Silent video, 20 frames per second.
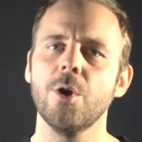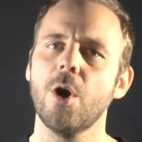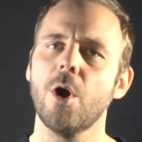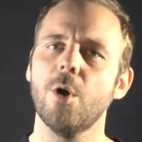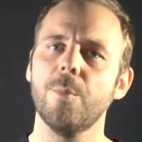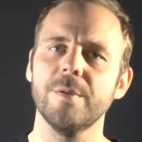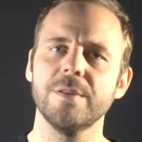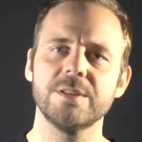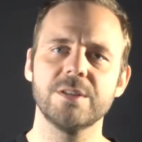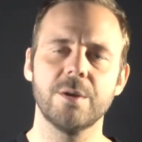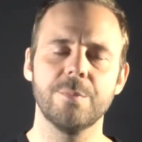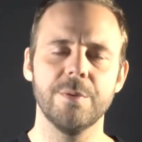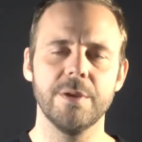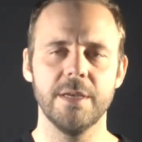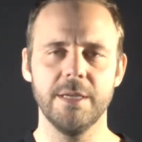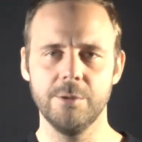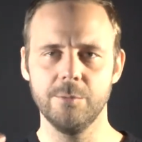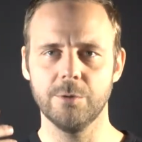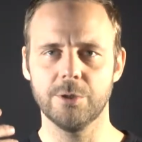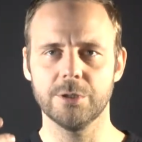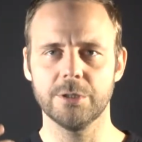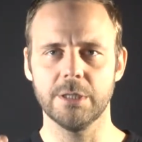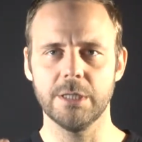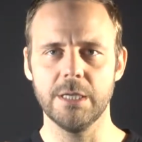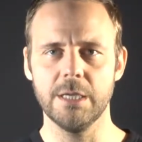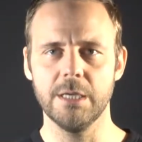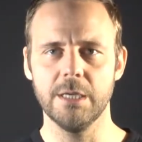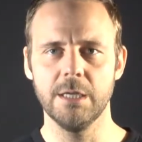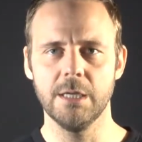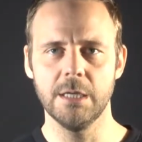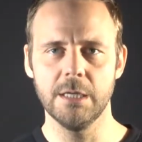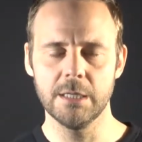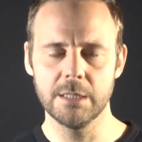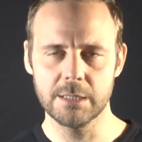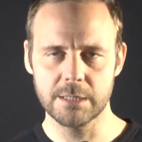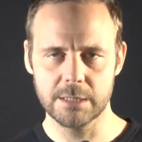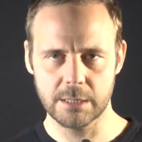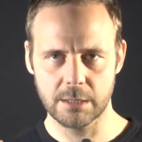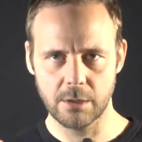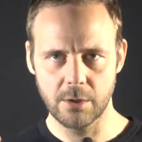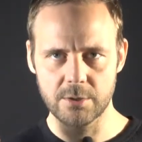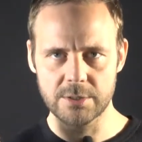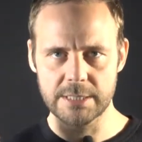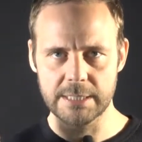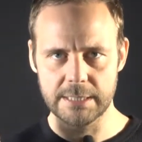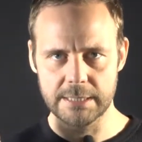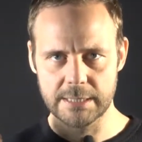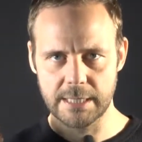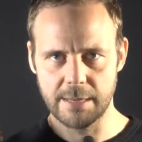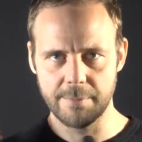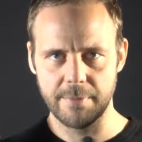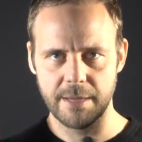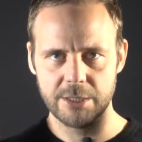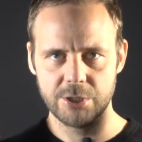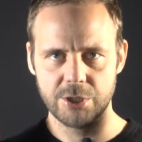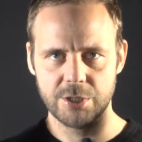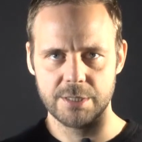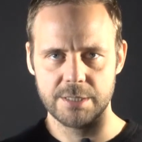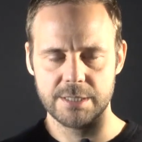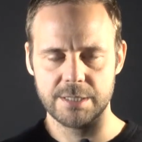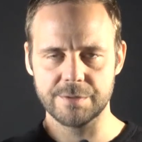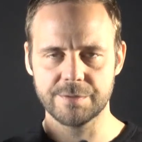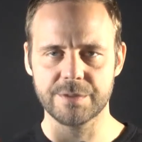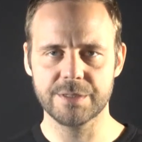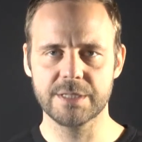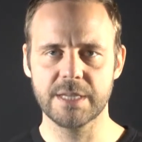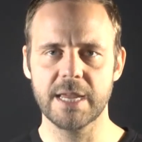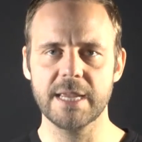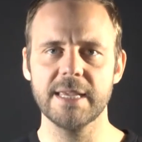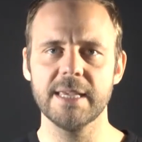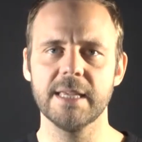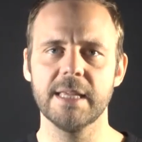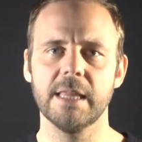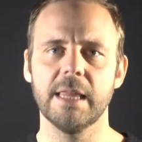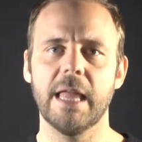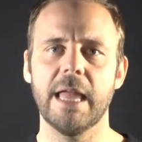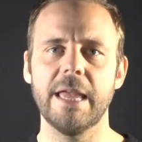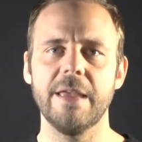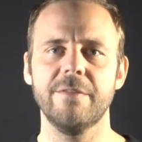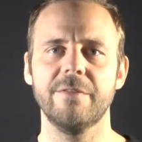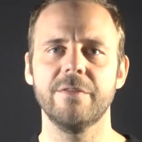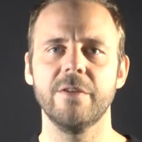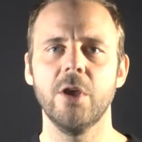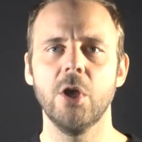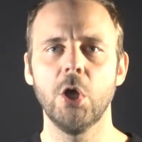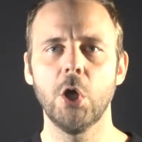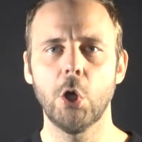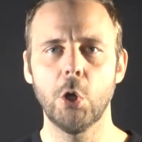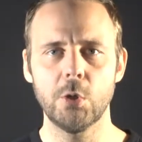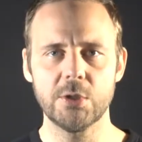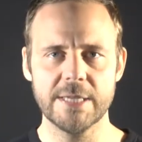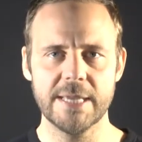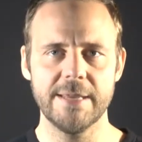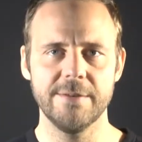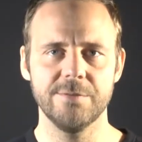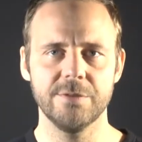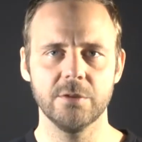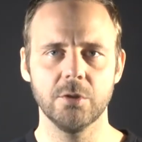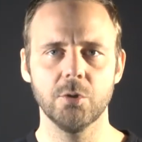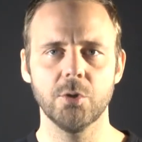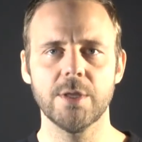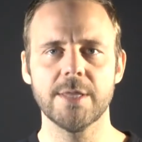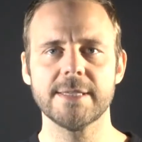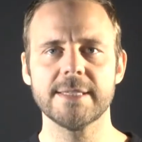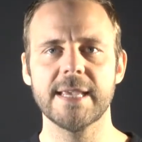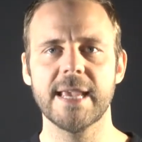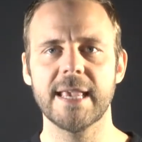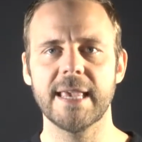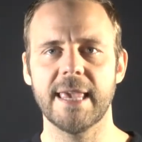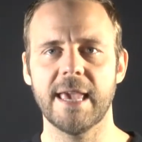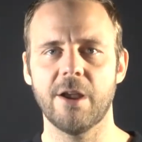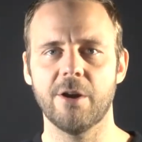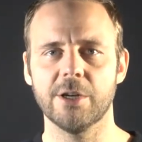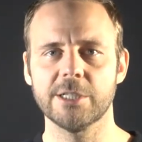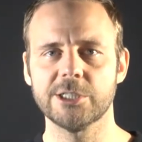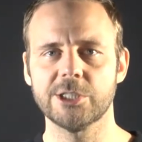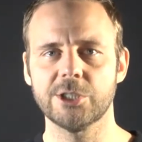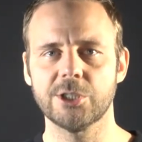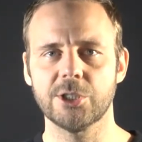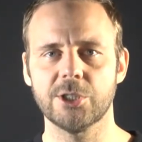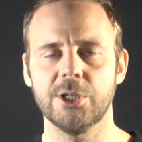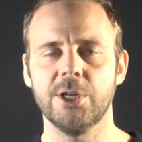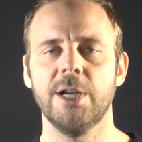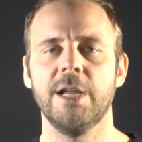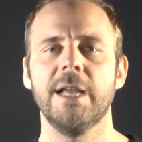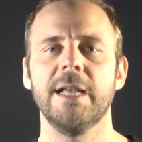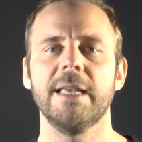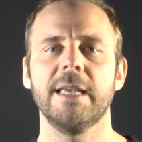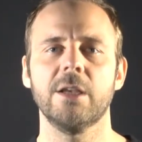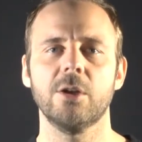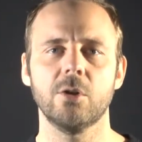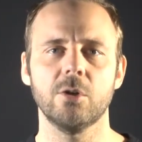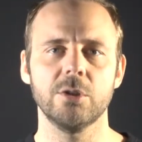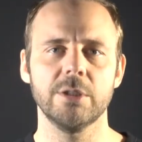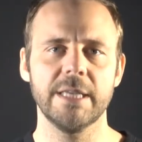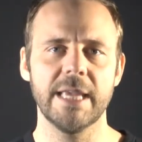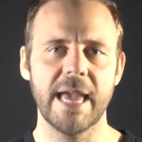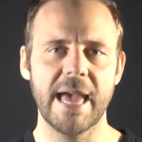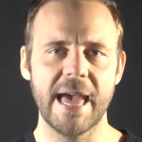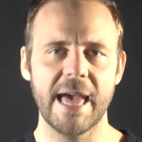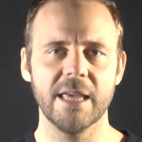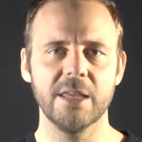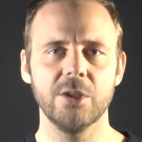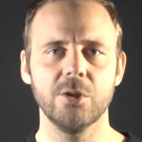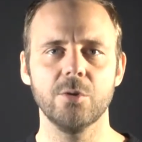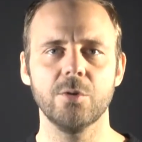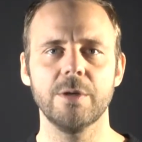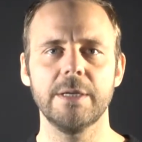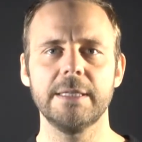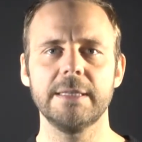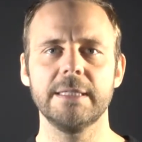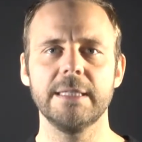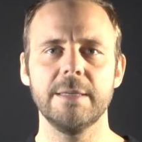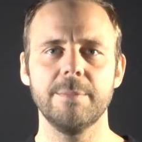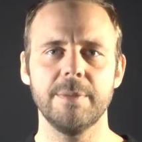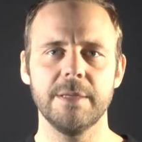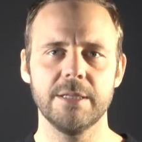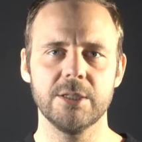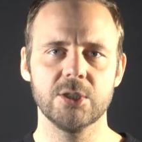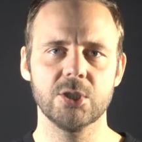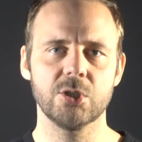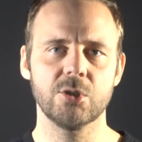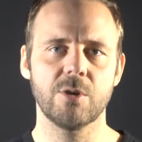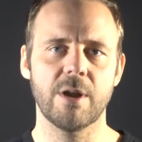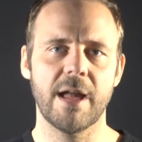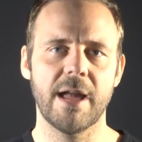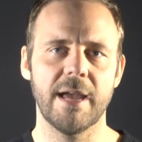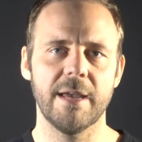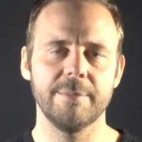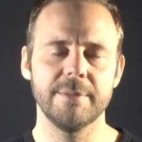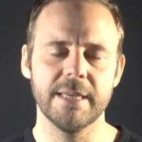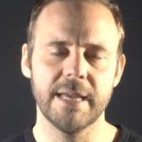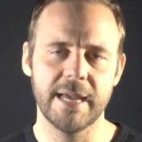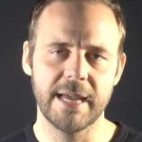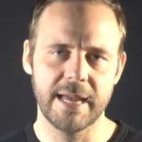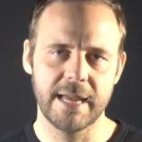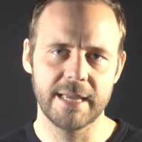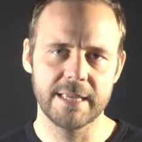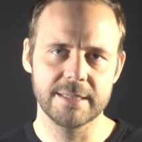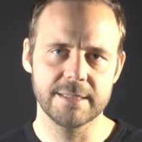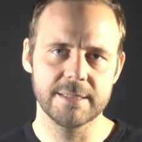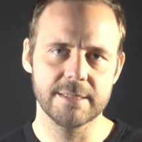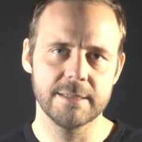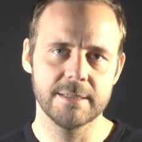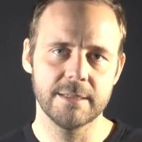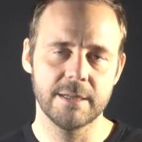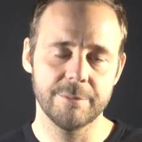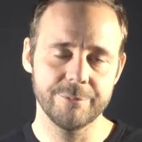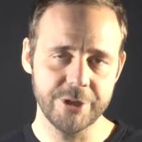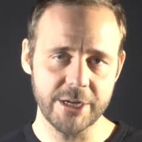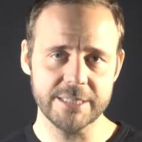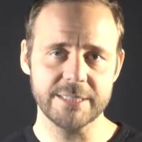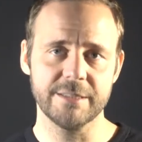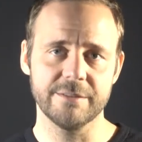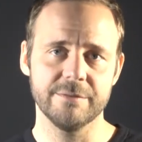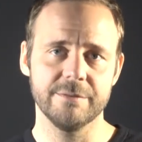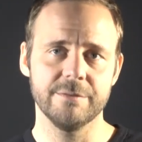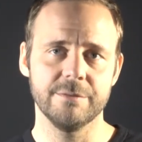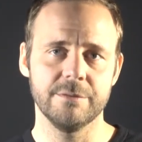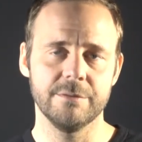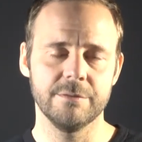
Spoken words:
opens up inwardly, disclosing dimensions of psychic life whose influence and character can only accurately be described as objective.